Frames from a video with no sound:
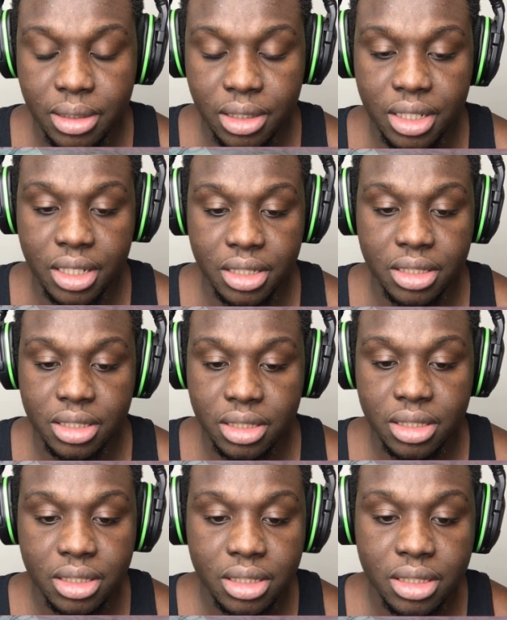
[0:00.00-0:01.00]
Look at this.
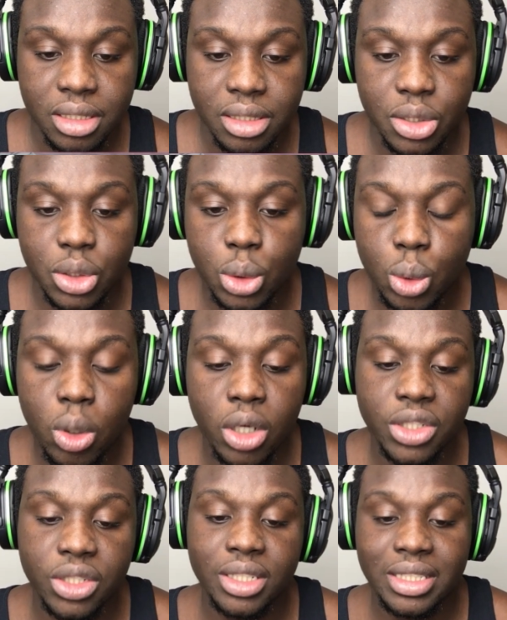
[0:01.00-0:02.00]

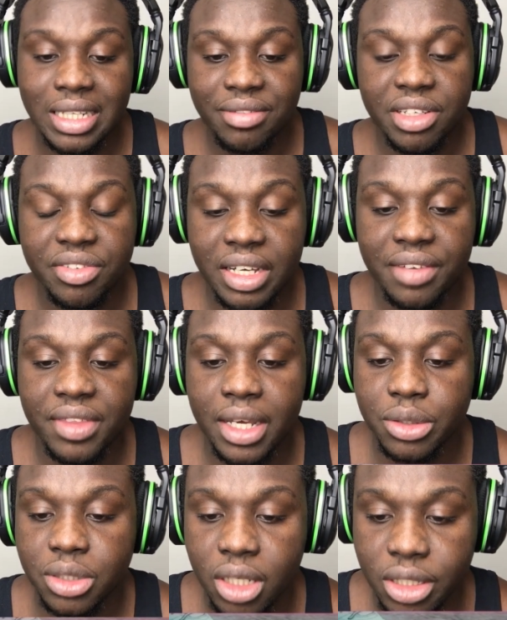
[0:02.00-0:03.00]

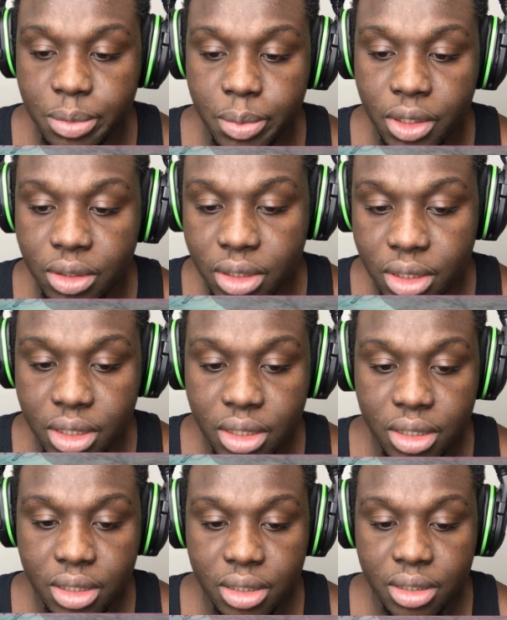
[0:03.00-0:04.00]
$275,000, bro.
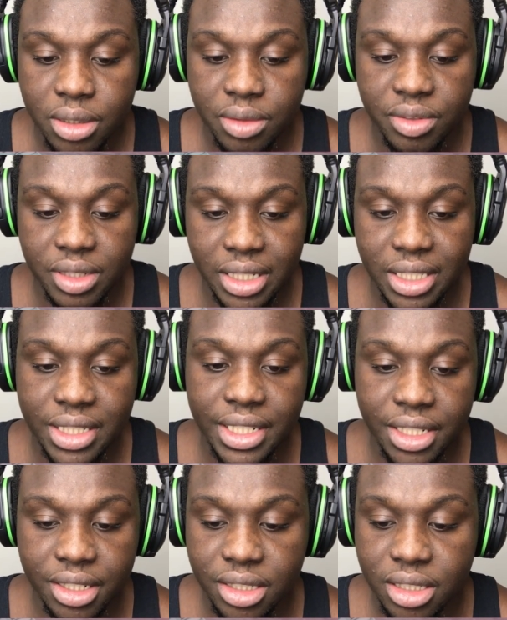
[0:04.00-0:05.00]
For this
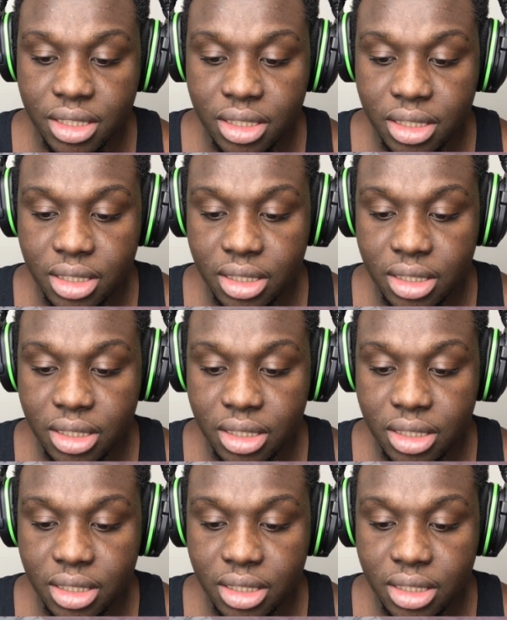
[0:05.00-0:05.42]
sneakers.